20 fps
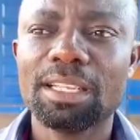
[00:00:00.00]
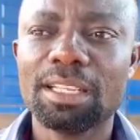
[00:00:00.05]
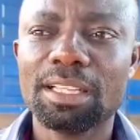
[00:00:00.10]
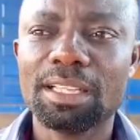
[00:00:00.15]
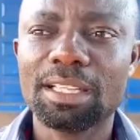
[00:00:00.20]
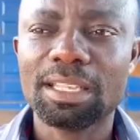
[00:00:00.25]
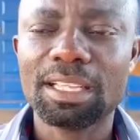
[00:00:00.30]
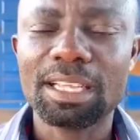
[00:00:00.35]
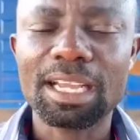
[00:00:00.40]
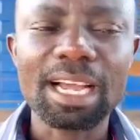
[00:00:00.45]

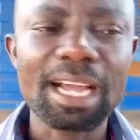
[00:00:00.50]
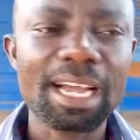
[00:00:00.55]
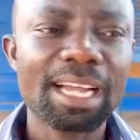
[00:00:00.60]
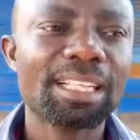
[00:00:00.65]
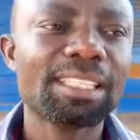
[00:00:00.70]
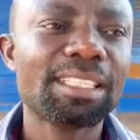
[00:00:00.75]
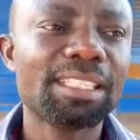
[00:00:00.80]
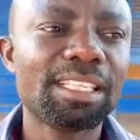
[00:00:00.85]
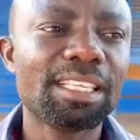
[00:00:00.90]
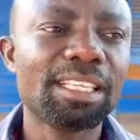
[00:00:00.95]
a
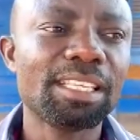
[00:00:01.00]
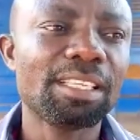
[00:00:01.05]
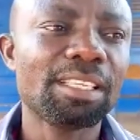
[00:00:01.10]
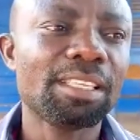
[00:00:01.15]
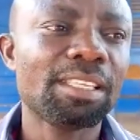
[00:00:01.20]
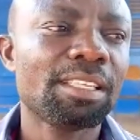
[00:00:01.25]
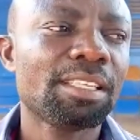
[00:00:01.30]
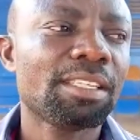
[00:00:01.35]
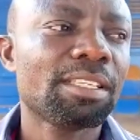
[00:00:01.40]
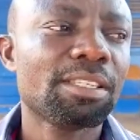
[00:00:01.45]
hard
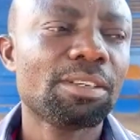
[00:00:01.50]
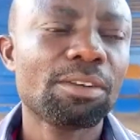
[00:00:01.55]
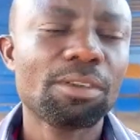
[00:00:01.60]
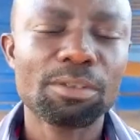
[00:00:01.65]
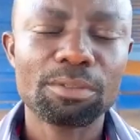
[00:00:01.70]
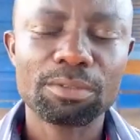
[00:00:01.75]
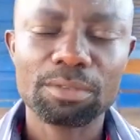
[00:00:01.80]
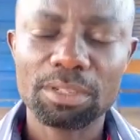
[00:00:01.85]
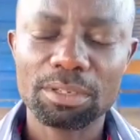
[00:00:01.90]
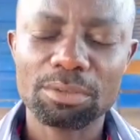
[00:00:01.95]
day
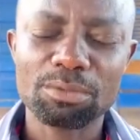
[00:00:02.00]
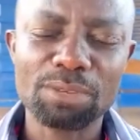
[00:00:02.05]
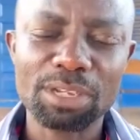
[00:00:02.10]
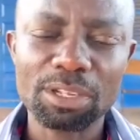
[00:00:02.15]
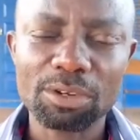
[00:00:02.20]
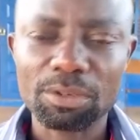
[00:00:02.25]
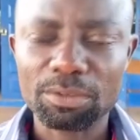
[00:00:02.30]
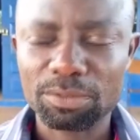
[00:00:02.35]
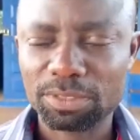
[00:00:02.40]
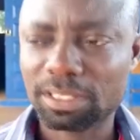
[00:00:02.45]
of
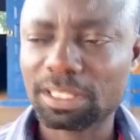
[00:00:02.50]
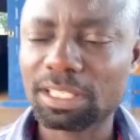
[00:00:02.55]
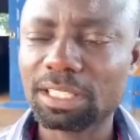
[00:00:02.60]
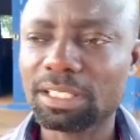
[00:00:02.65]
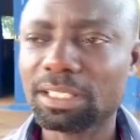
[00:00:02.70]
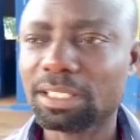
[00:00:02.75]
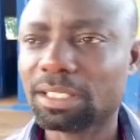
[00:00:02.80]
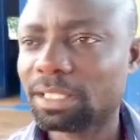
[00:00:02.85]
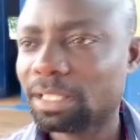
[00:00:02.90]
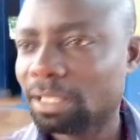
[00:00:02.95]
work of
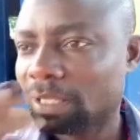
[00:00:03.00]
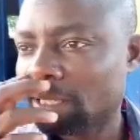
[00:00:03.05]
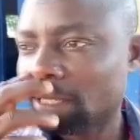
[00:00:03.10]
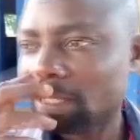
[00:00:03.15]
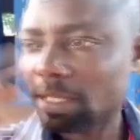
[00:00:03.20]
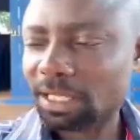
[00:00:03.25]
studies.